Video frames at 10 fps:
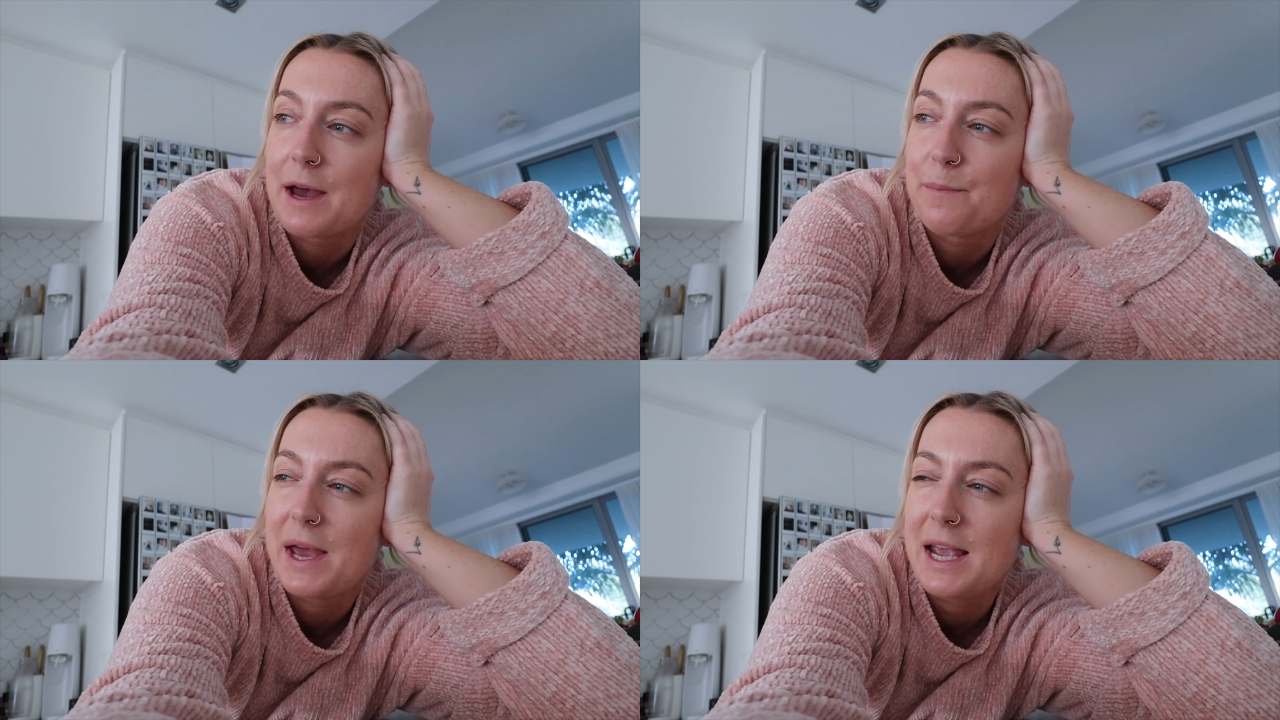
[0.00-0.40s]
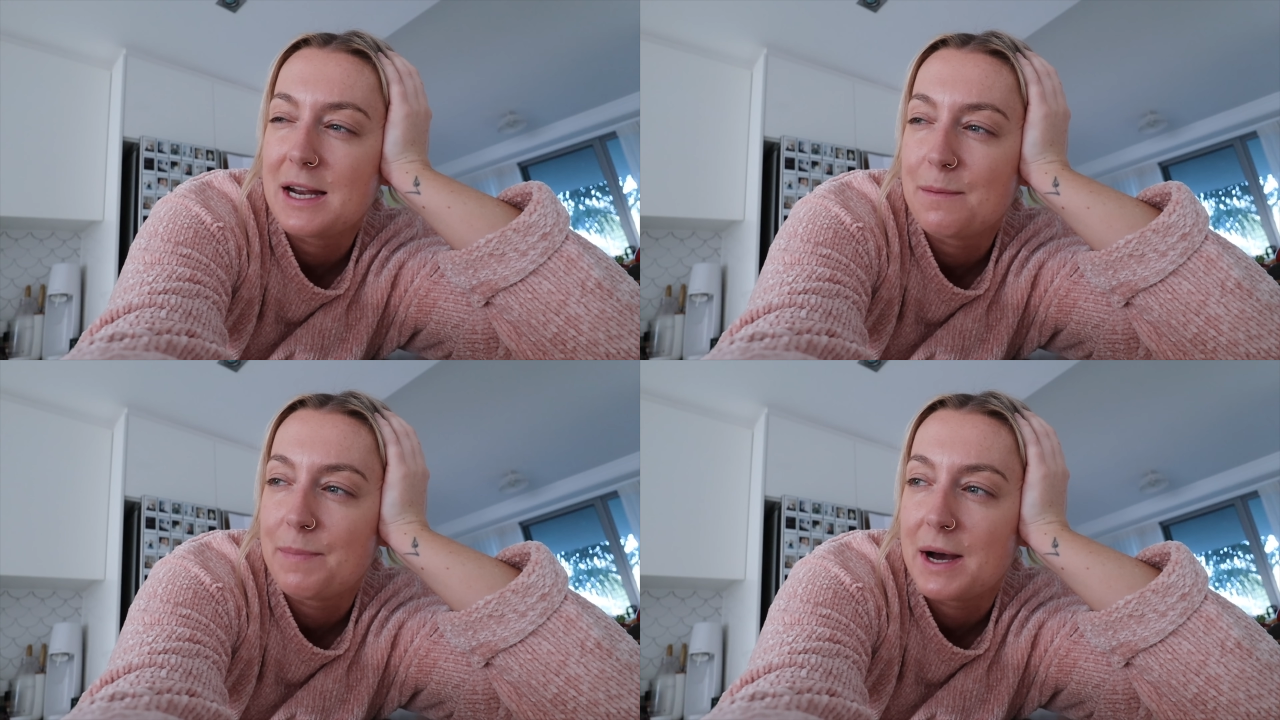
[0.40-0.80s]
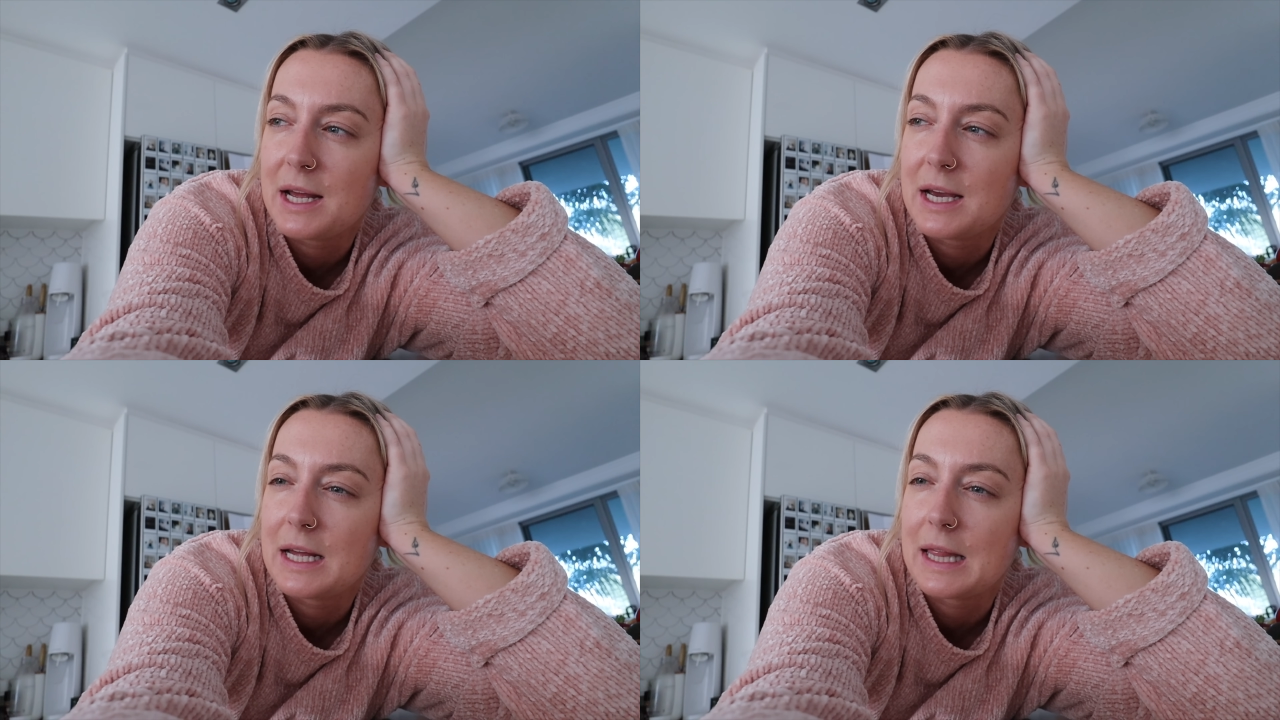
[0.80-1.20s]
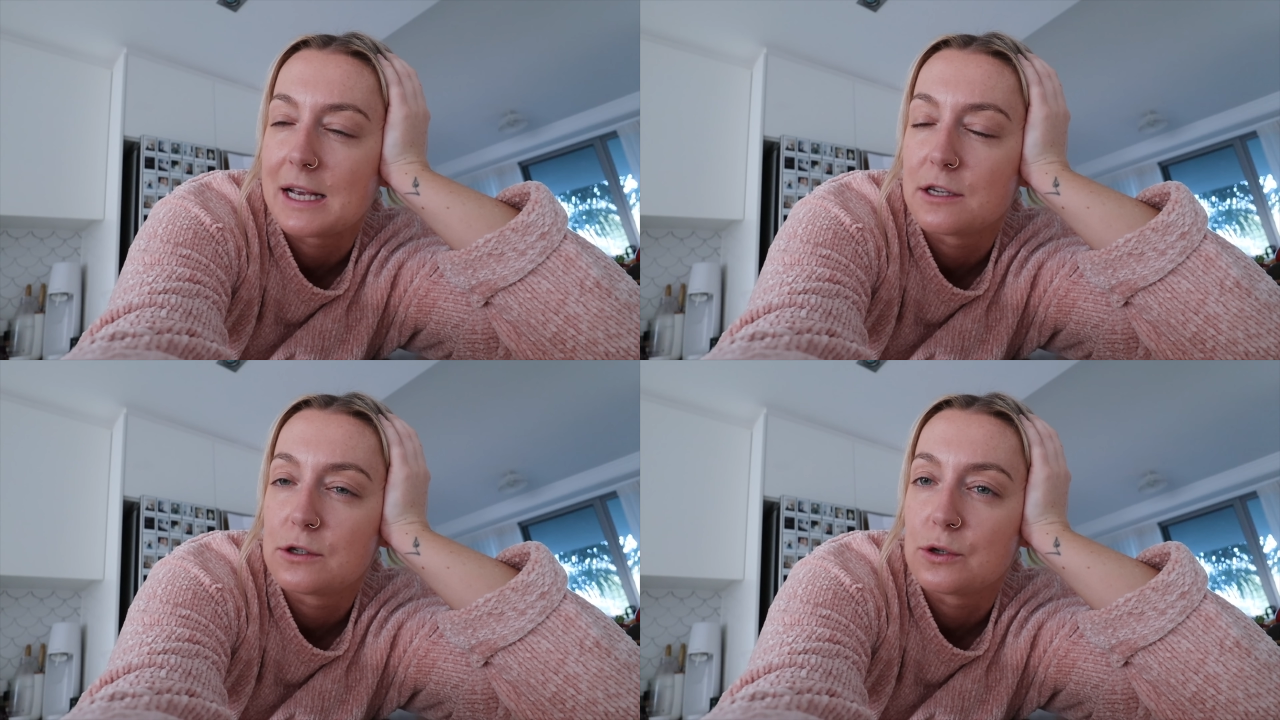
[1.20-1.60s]
peanut butter,
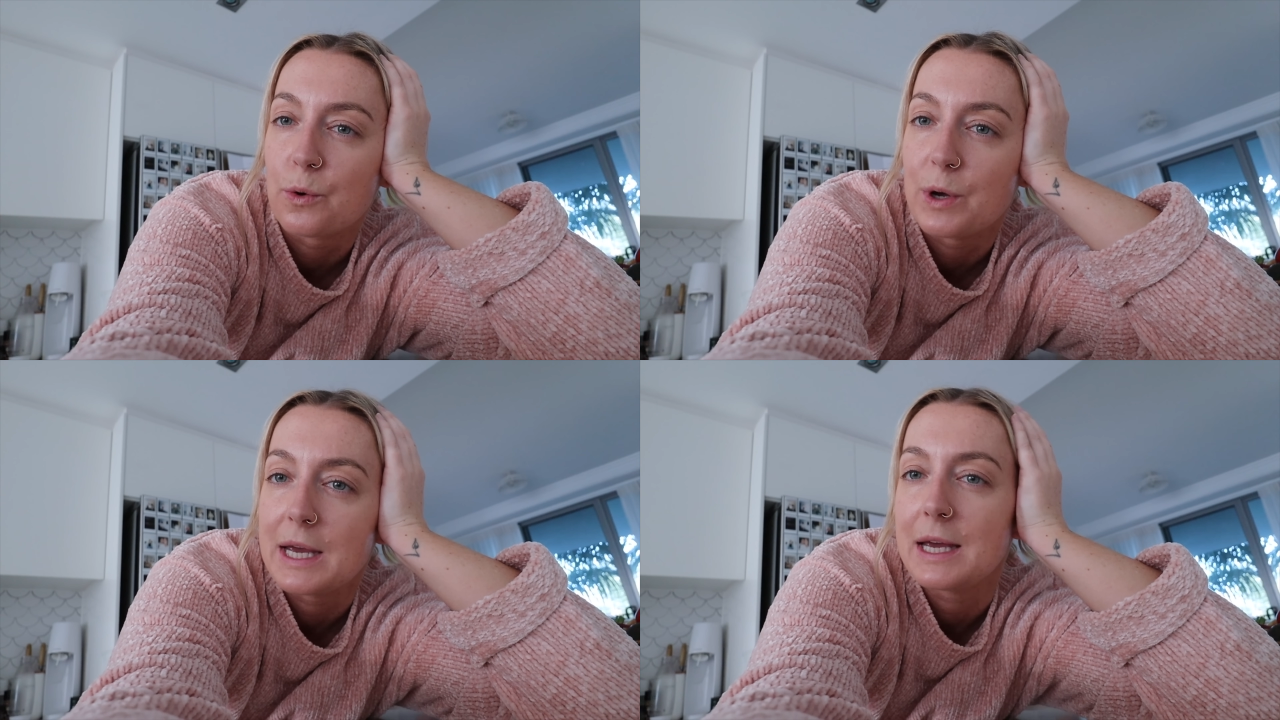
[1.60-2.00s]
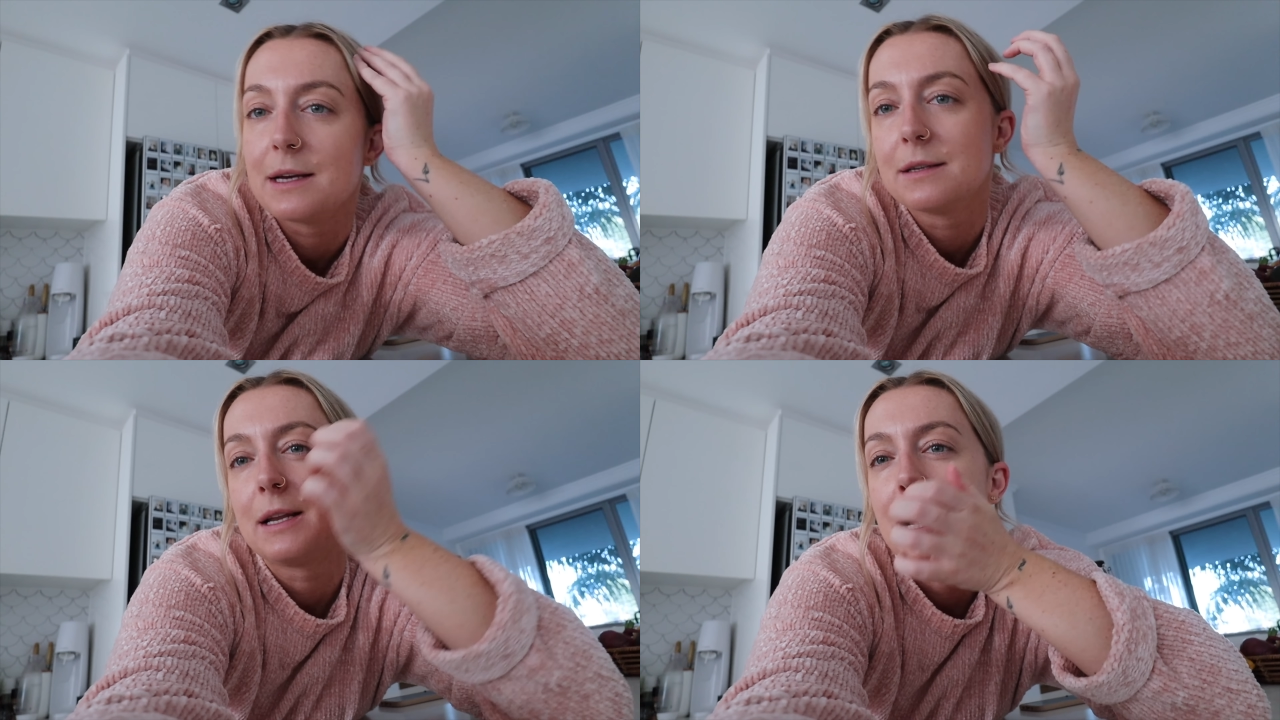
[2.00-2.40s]
like soy